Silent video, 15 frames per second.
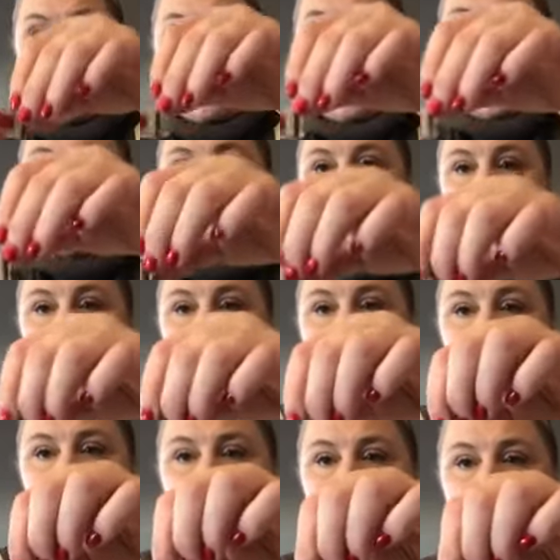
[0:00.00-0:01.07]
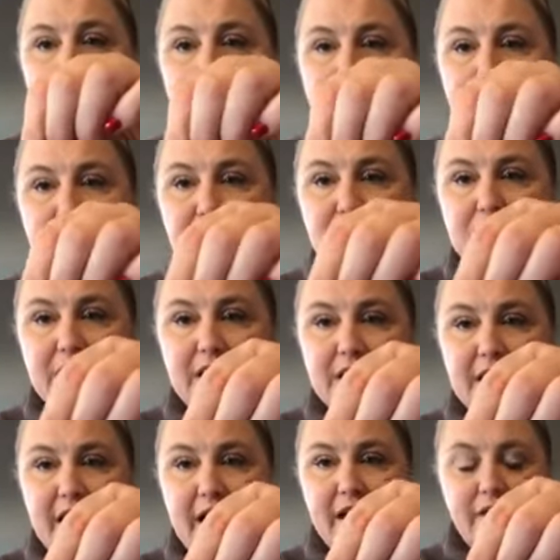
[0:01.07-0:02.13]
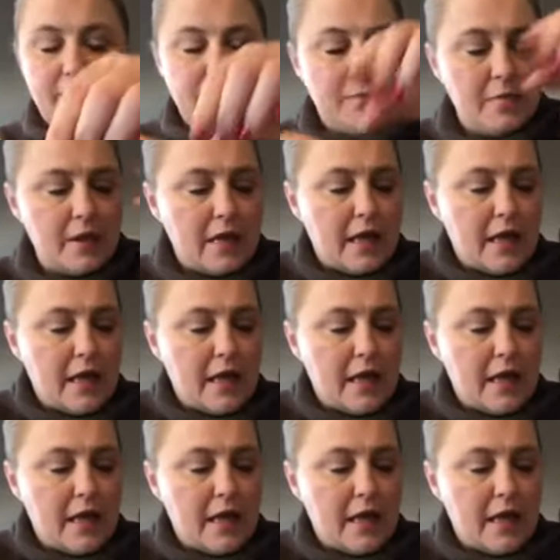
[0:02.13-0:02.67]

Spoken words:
actually look at the little pages inside of them.